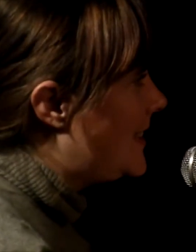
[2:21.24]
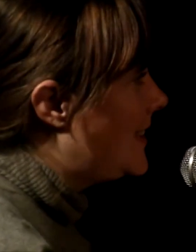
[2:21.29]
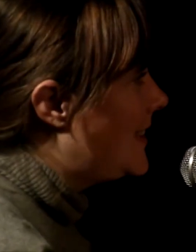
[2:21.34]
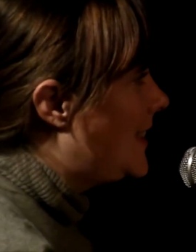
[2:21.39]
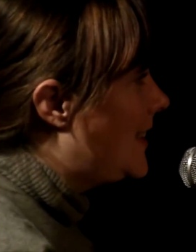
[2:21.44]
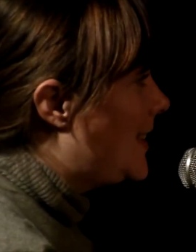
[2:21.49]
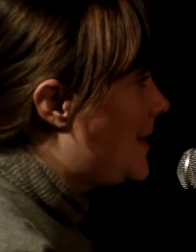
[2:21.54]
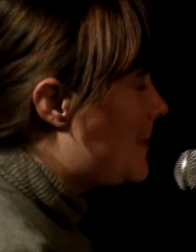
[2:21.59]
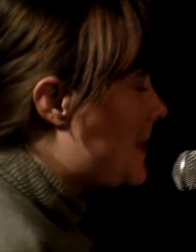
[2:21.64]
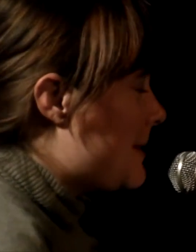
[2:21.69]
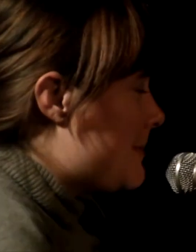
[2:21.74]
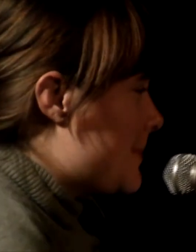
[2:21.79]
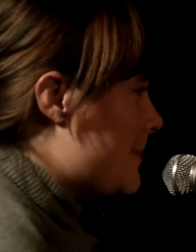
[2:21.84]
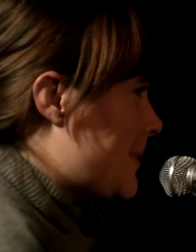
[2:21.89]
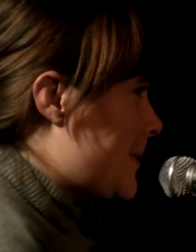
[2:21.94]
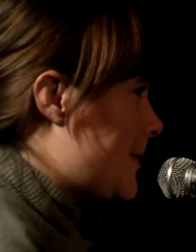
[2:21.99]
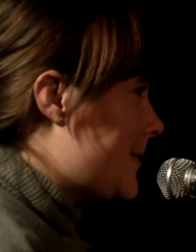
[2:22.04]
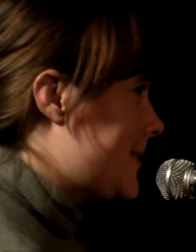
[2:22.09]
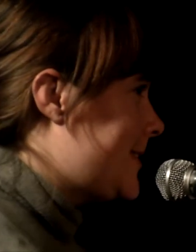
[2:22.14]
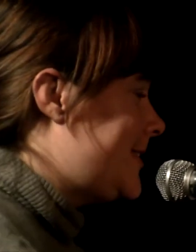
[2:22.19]
Yeah. But
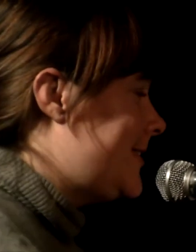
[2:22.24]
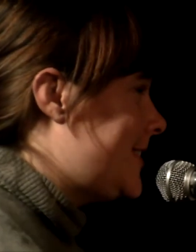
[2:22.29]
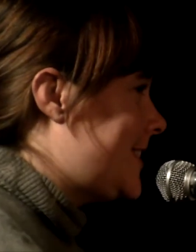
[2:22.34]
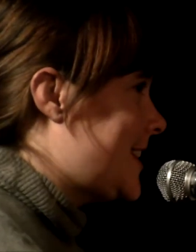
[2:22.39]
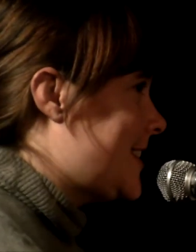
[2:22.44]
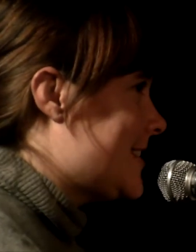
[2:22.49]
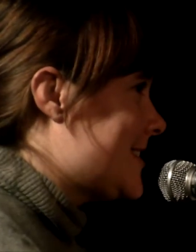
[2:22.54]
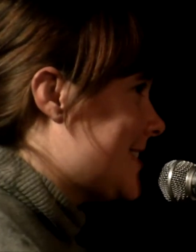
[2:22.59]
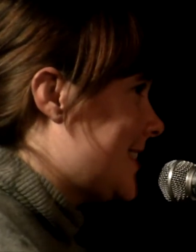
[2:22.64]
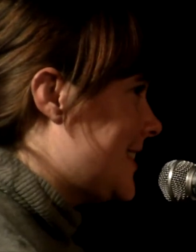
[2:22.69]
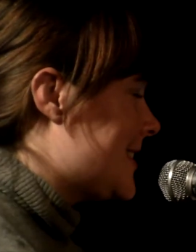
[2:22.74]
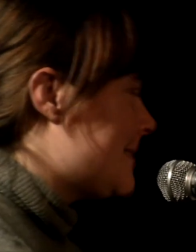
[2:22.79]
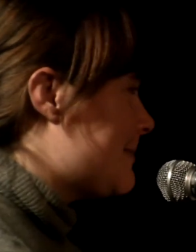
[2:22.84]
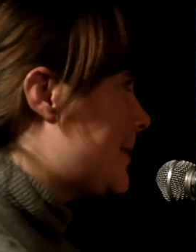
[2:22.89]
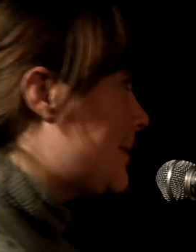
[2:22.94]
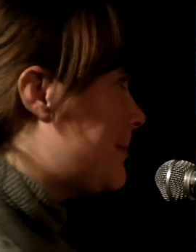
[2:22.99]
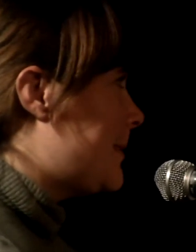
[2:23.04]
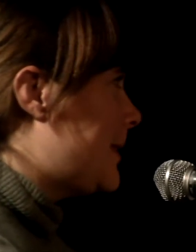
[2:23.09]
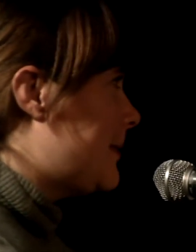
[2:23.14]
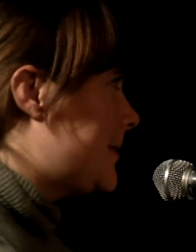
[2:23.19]
I'm a poet who cares
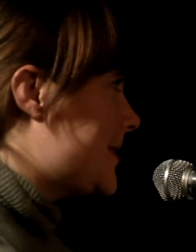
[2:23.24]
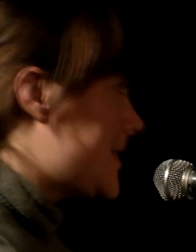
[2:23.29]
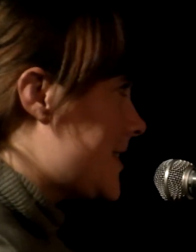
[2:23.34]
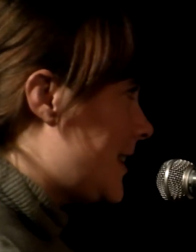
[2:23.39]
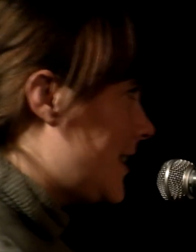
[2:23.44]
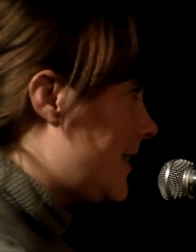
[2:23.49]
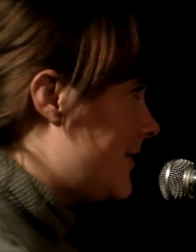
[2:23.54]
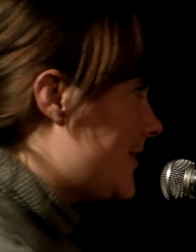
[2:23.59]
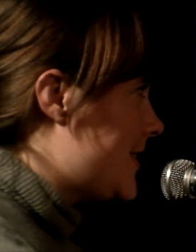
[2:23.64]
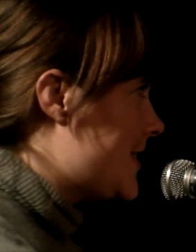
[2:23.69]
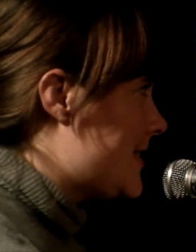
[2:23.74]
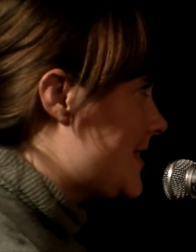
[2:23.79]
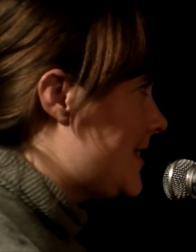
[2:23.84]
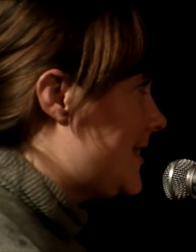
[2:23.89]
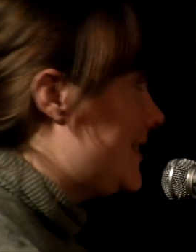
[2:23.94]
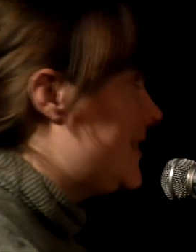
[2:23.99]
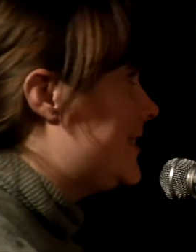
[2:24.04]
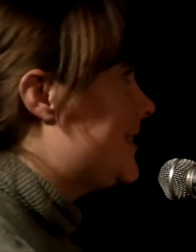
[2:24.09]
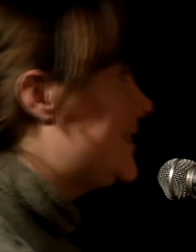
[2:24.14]
less about publishing, I've decided.